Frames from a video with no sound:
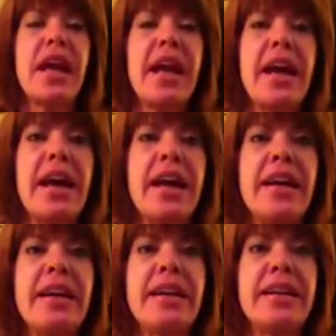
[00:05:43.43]

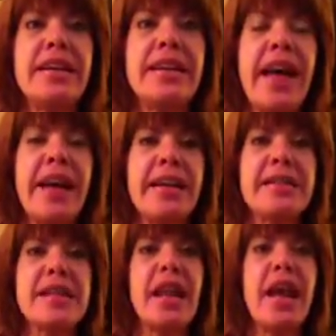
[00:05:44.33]
and that
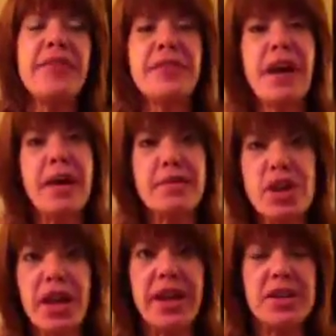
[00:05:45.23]
is a lifetime
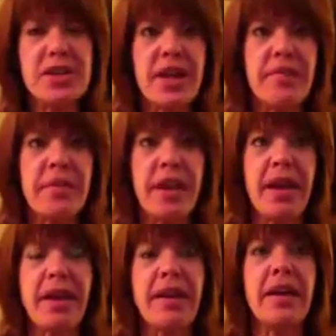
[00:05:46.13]
change that I've
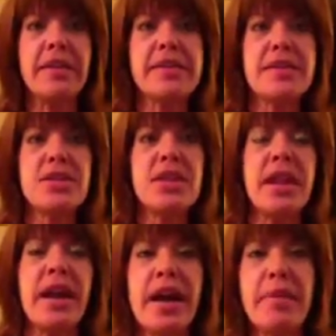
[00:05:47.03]
made, a decision
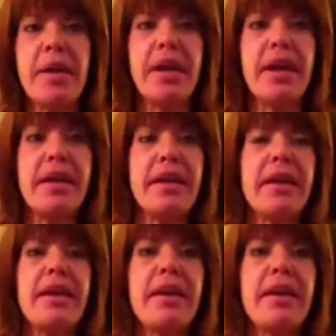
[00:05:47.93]
that I made